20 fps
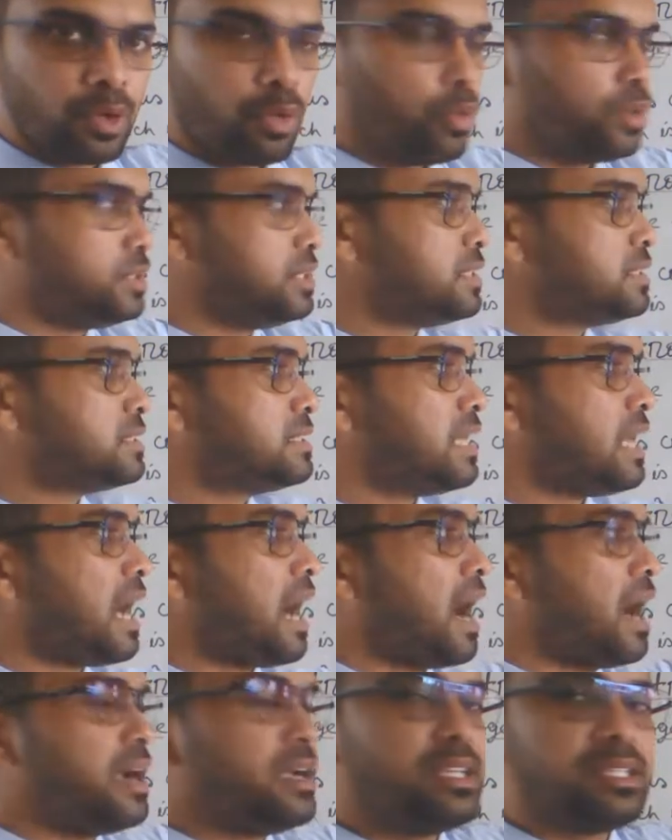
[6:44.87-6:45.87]
which is say
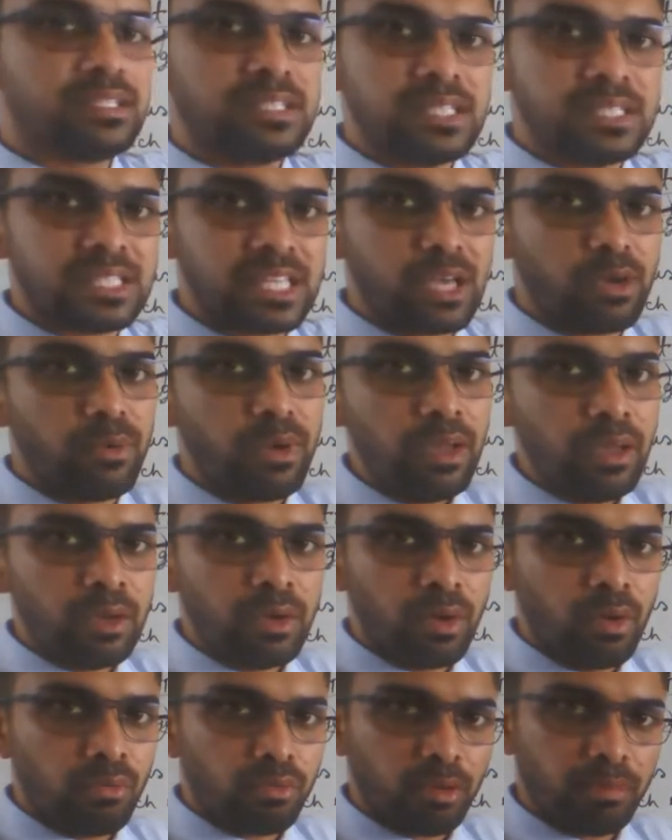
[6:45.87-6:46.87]
r distance away
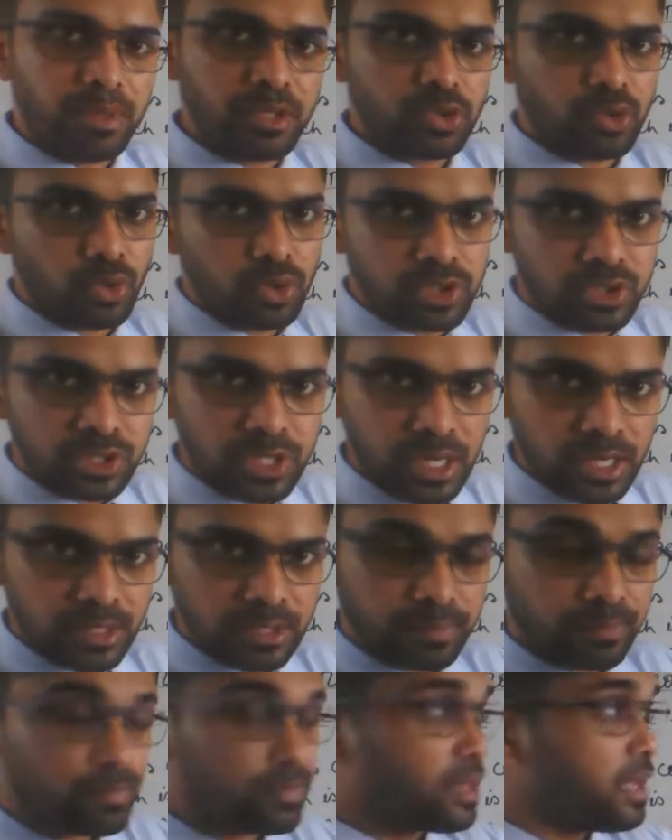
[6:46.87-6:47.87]
from the source charge.